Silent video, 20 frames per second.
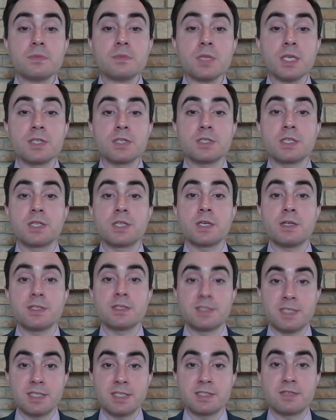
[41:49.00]
is that they'll
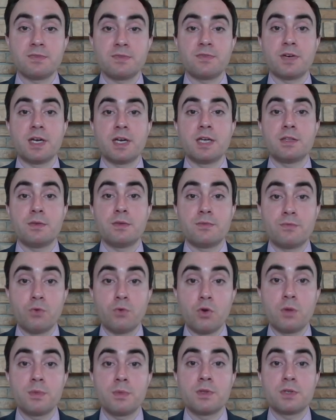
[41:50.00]
identify the
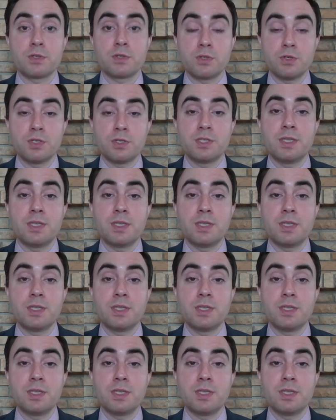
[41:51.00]
form of the good